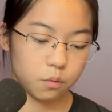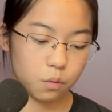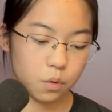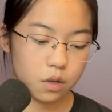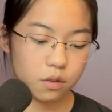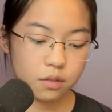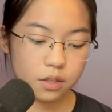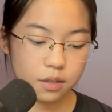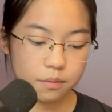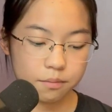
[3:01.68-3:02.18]

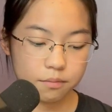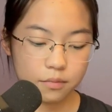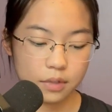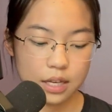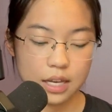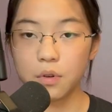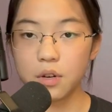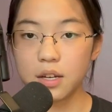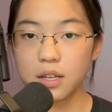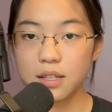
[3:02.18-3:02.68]
William
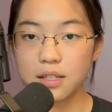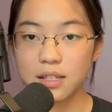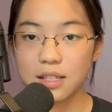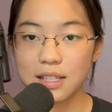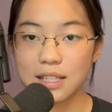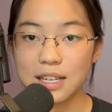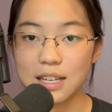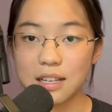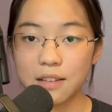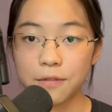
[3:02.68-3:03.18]
was
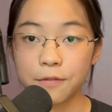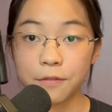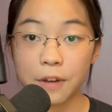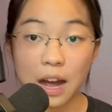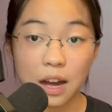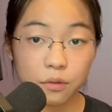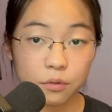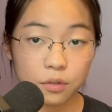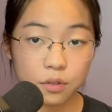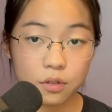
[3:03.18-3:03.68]
the
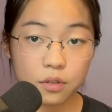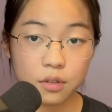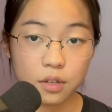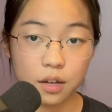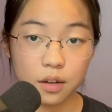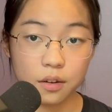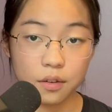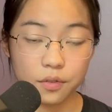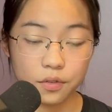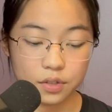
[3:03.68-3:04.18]
founder
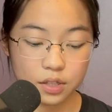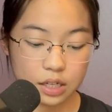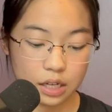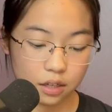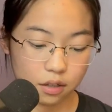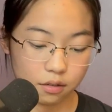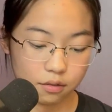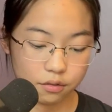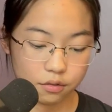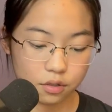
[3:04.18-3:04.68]
of
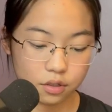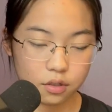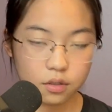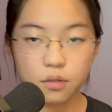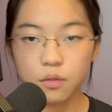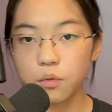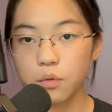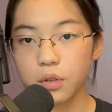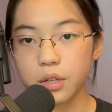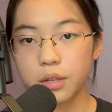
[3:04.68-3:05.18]
psychology,
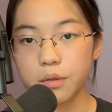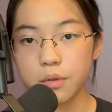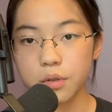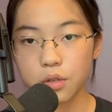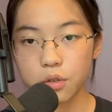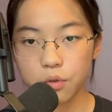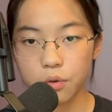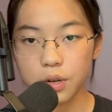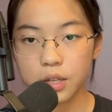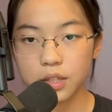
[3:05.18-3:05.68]
or he was
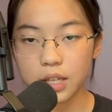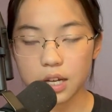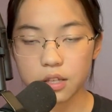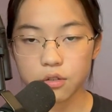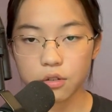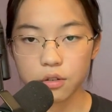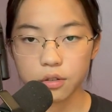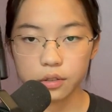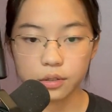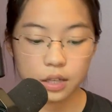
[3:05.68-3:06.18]
coined that
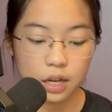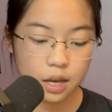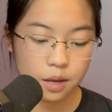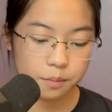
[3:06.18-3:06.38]
term,